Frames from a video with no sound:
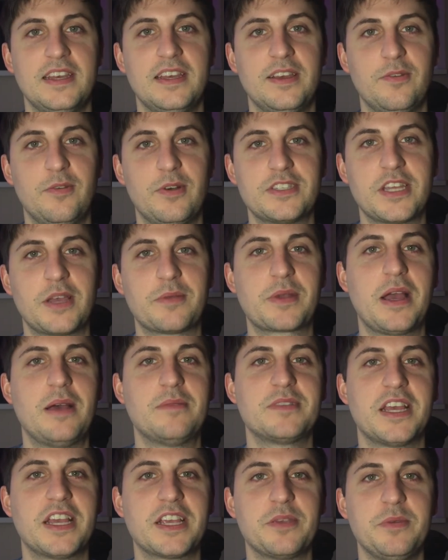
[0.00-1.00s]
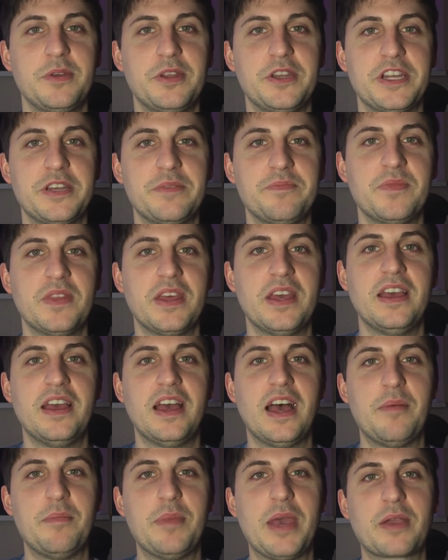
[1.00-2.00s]
What's up, ComSci community?
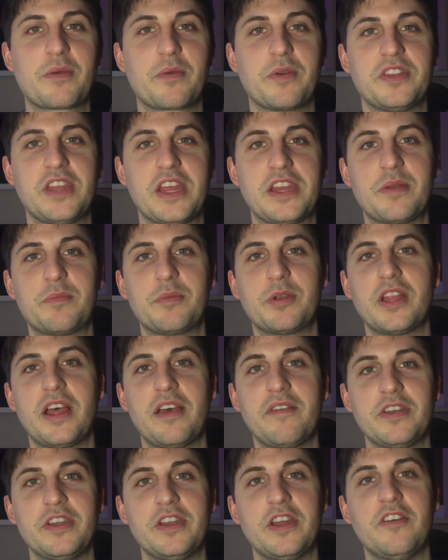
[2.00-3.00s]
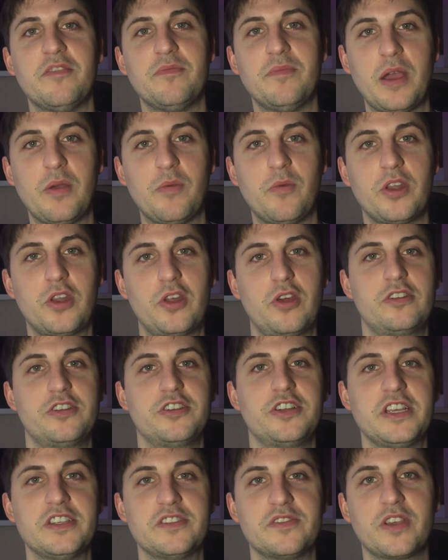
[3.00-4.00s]
I'm back with day number 11 of my 100
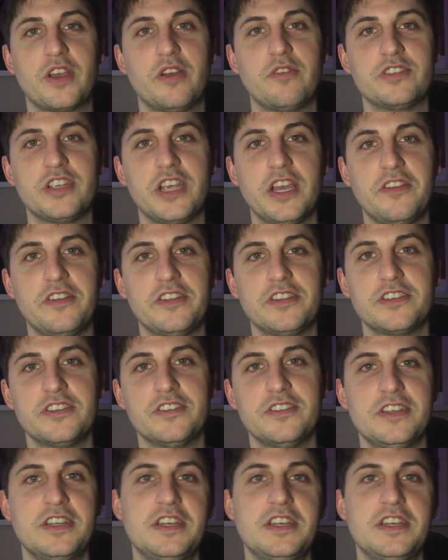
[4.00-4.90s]
Days of Code challenge.